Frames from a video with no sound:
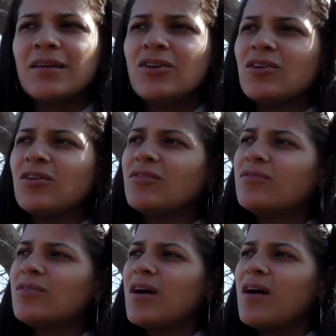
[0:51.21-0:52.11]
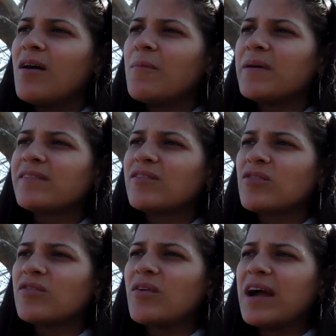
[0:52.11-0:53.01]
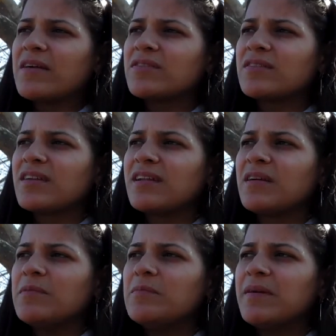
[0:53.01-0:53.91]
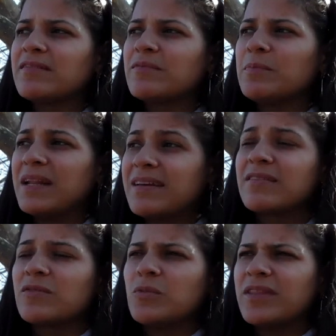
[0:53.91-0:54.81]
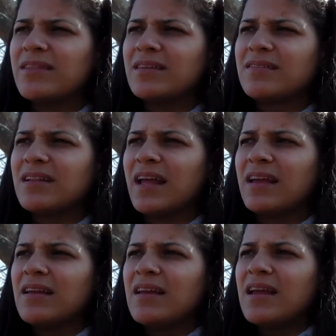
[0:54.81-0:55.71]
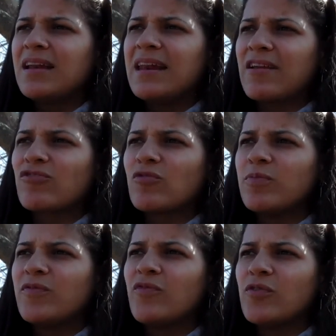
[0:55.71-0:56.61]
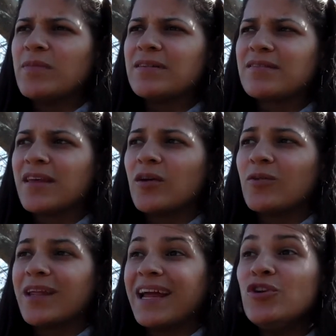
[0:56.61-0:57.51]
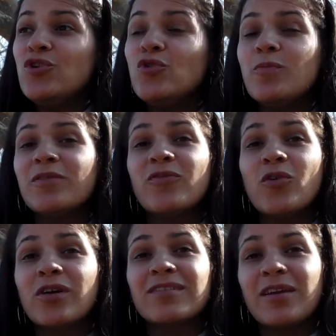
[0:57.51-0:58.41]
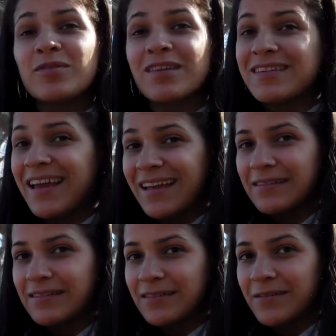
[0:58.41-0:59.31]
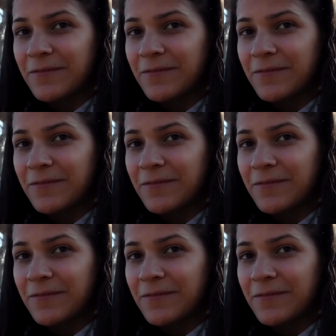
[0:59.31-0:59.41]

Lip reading: You know, but it's also, I have to say that I've been blessed with this like natural performance skill that I knew before because I used to dance.